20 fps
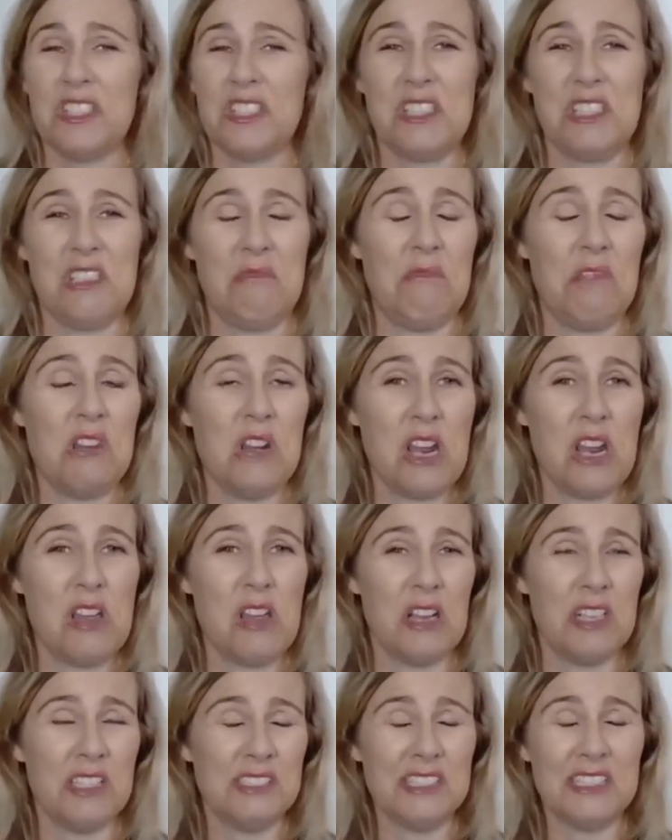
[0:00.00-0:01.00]
just
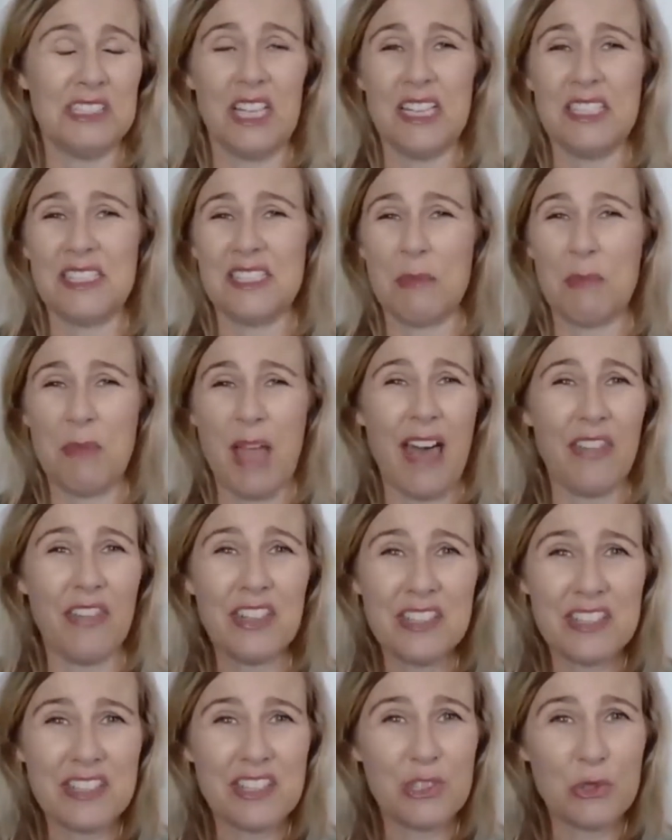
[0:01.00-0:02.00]
like some
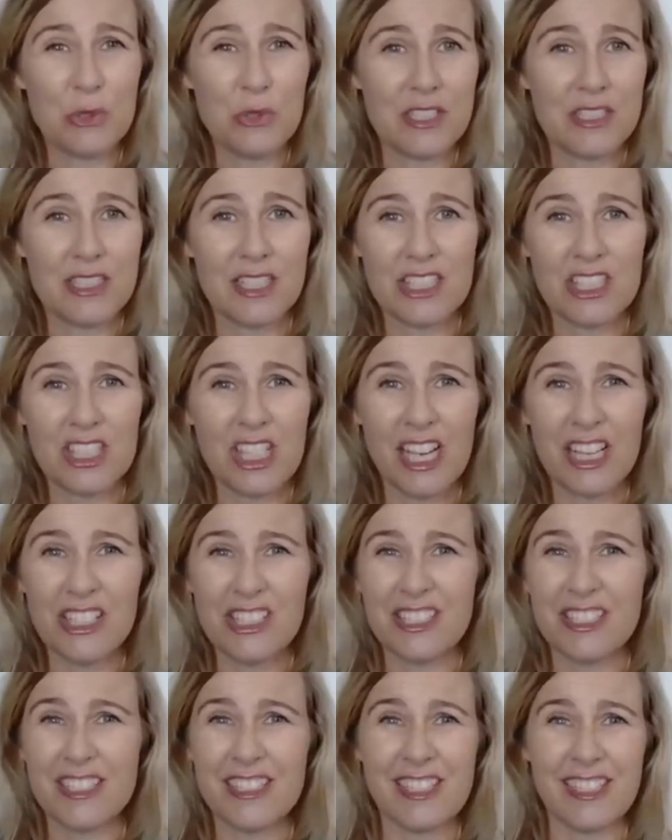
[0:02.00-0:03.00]
other sorts of
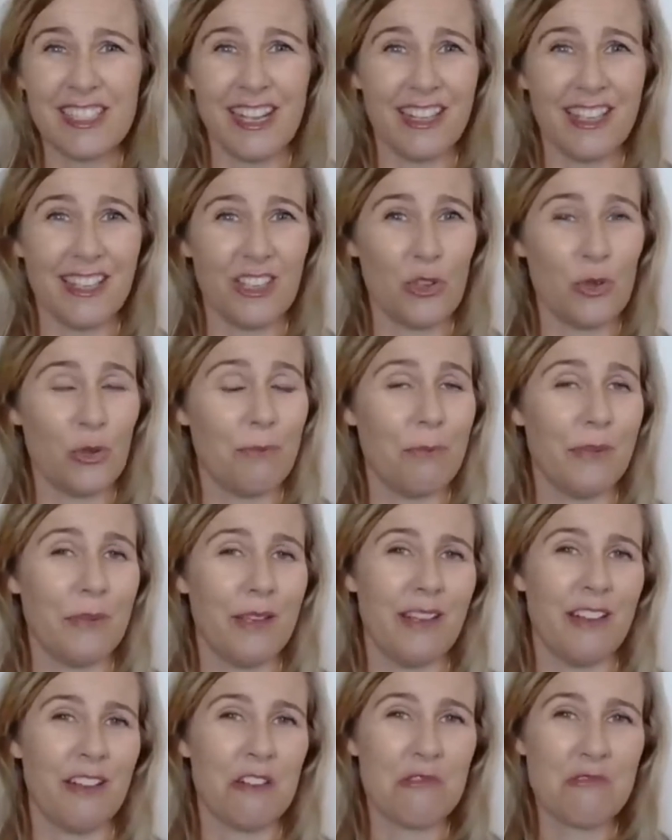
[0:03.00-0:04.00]
discharges, like it could
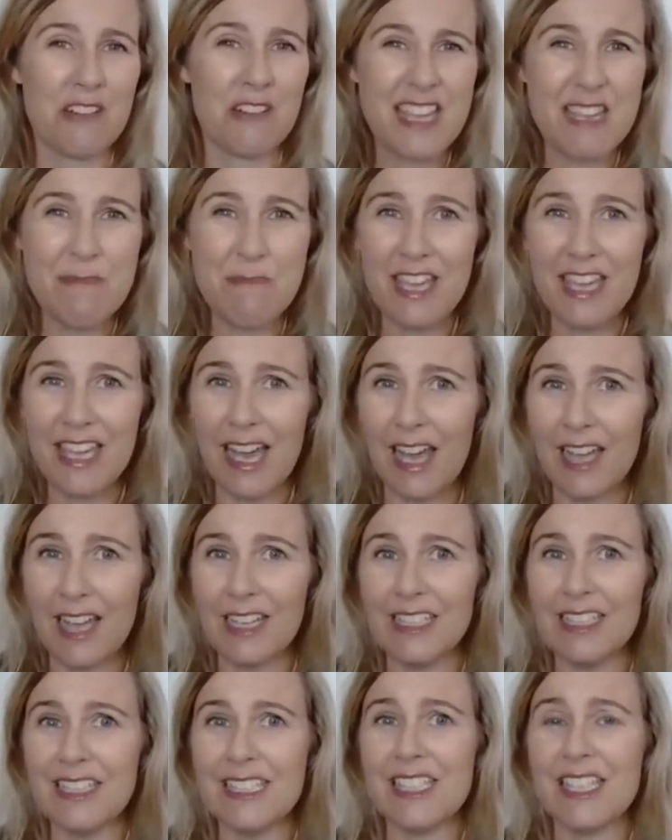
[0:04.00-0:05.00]
be creamy
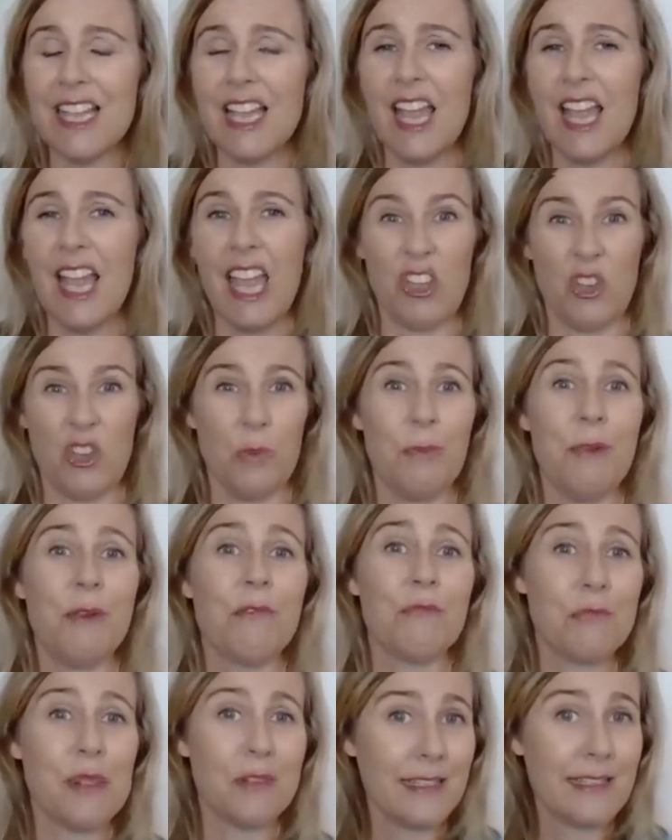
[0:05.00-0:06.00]
coloured, it could
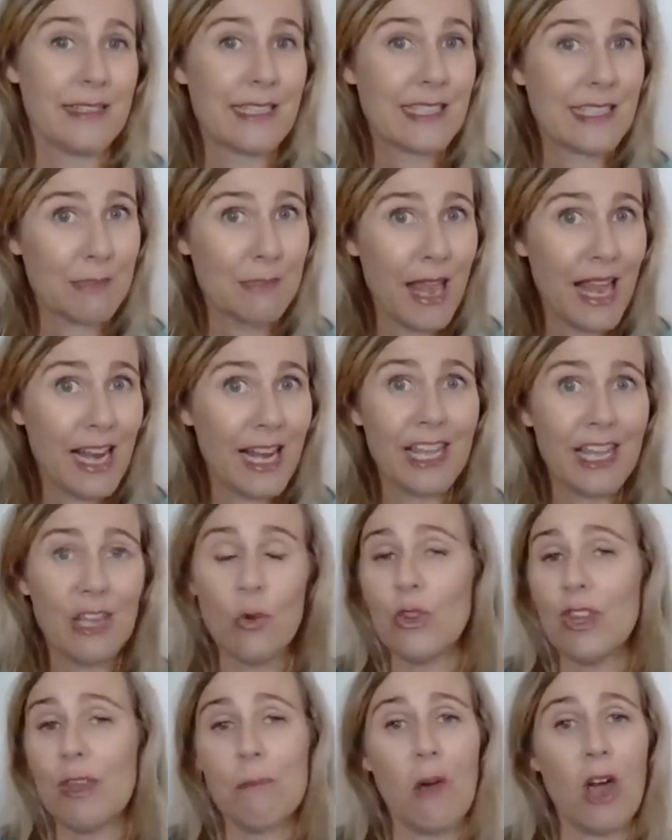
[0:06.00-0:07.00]
be really
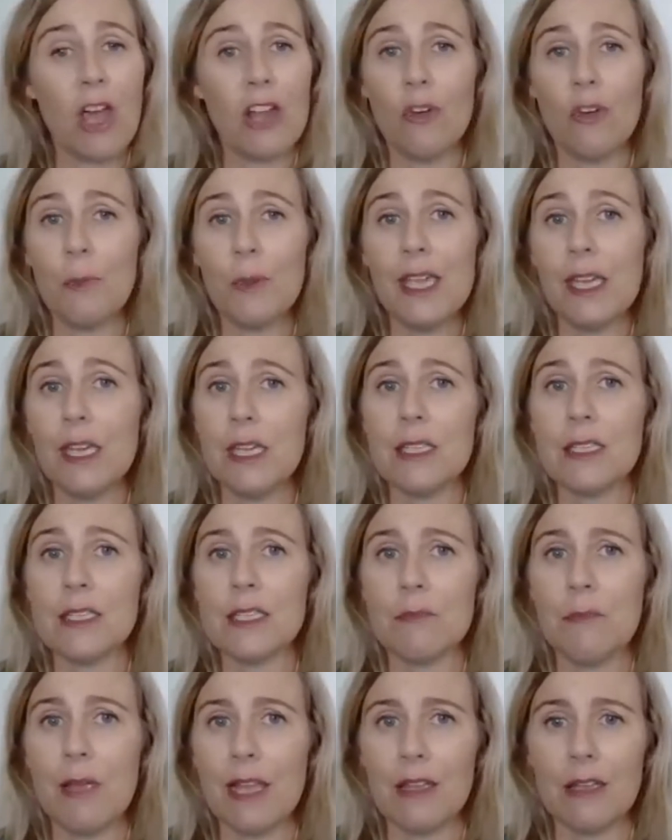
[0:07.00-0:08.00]
smelly, or there might not be any
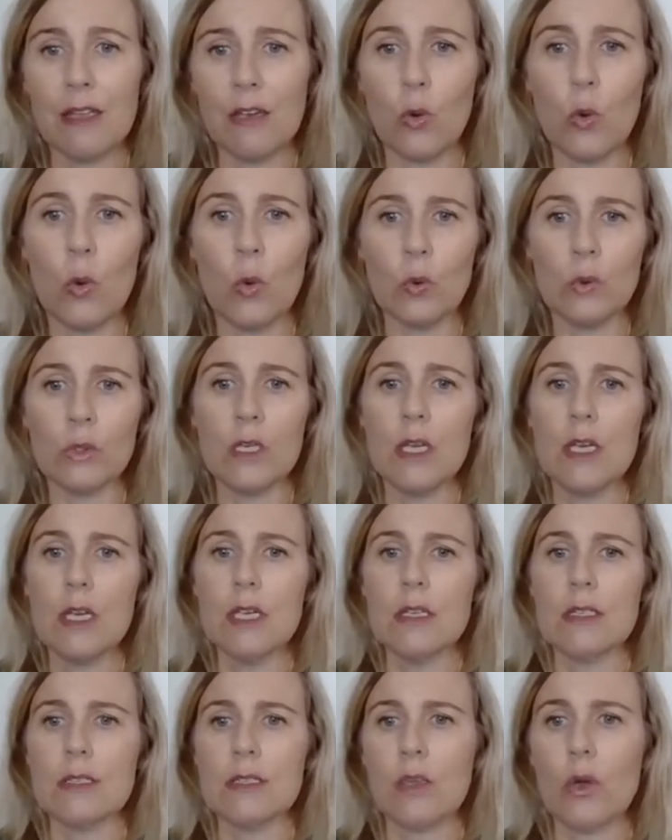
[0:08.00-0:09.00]
smell at all.
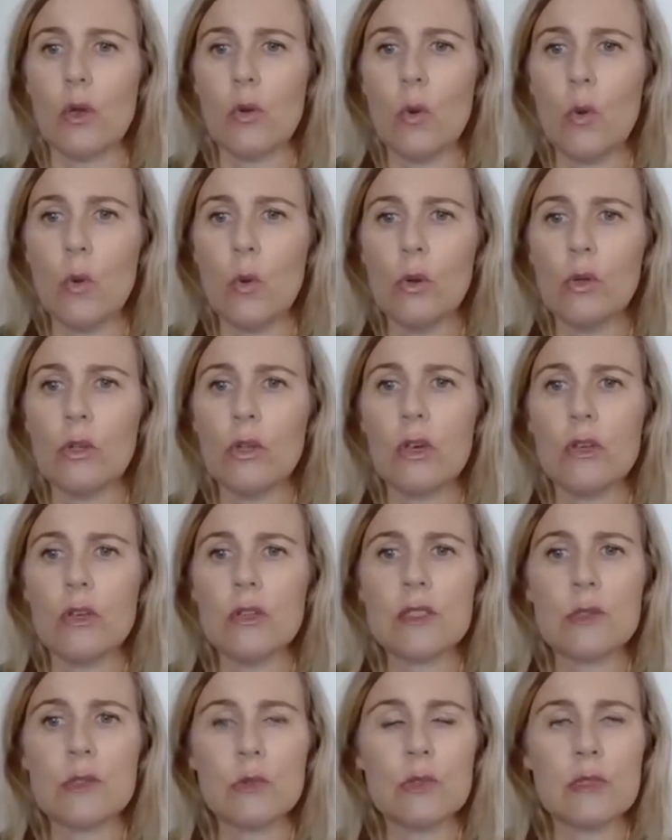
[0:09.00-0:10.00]
So all
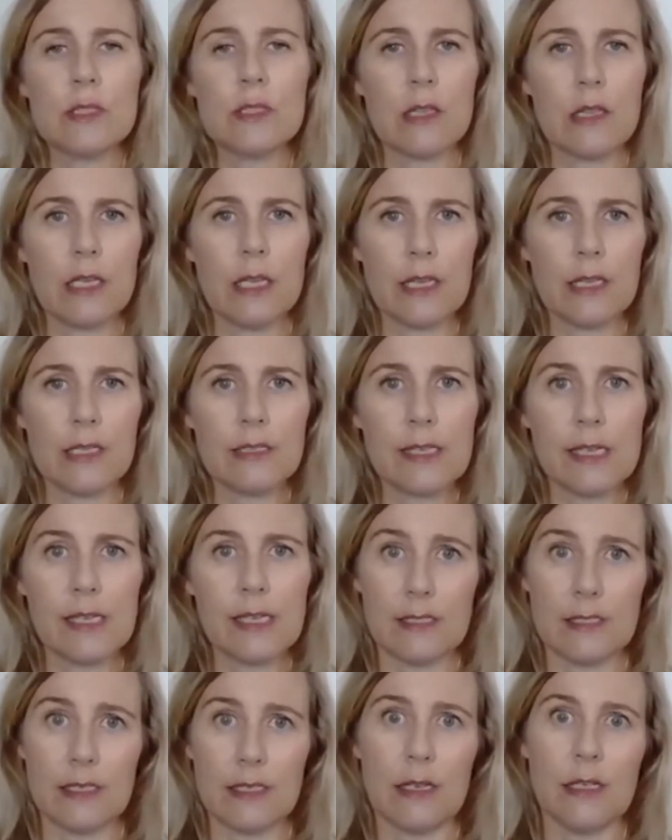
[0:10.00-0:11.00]
those sorts of things
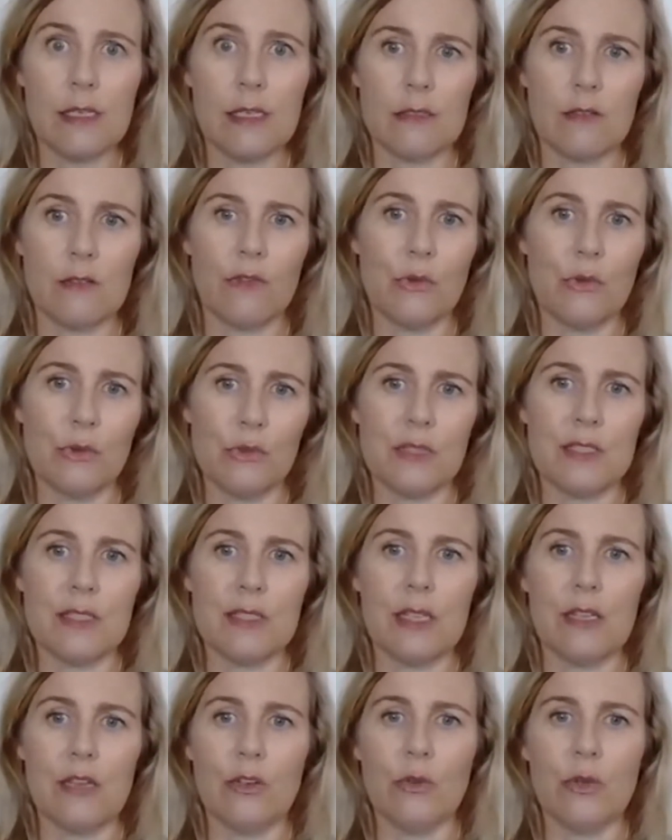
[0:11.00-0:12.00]
are signs, of
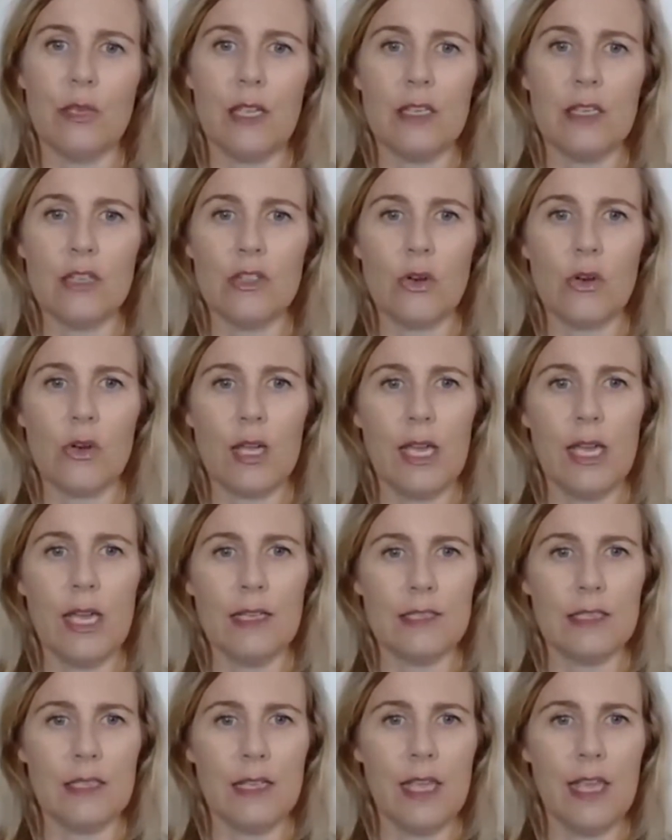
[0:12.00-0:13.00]
course, that your dog
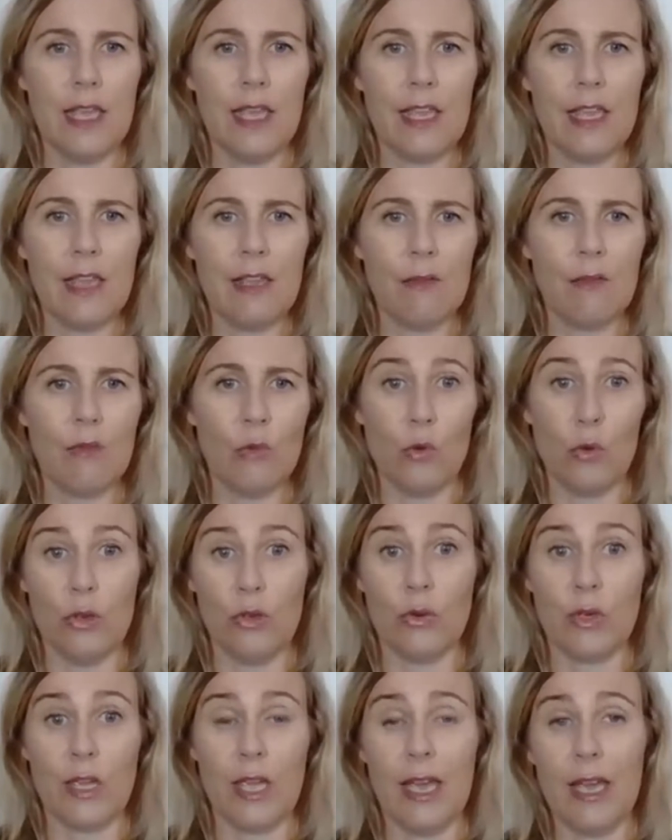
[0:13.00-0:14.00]
has an ear,
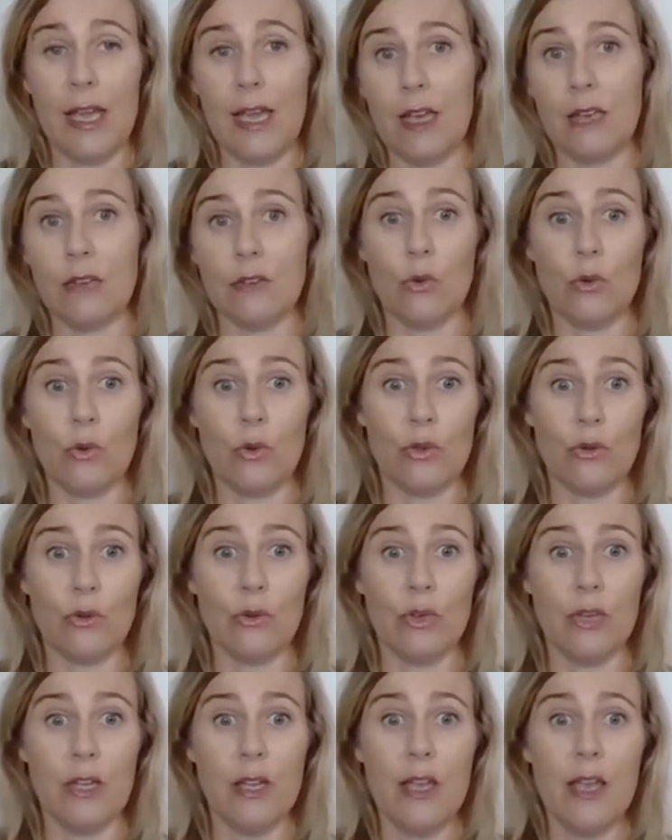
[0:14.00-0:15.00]
or your cat, or
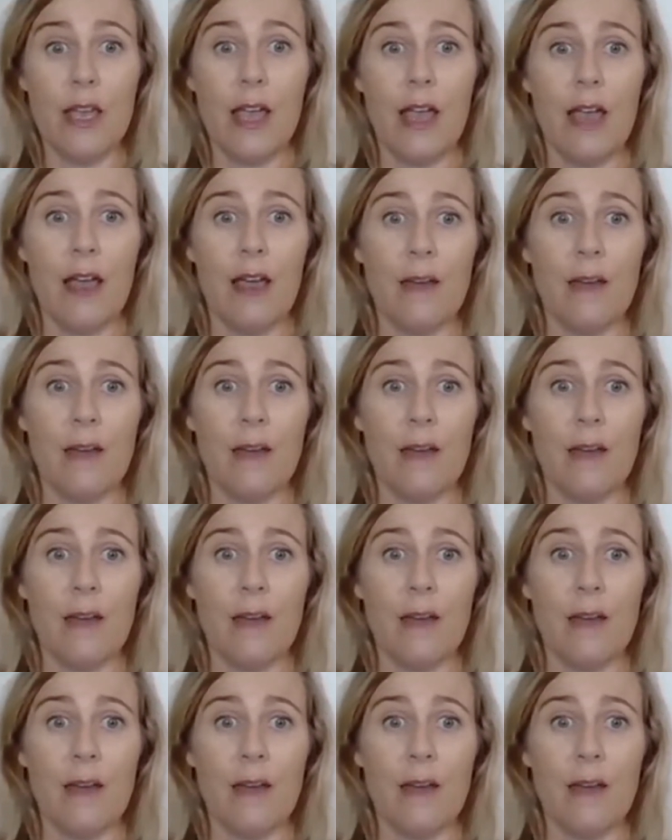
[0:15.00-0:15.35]
your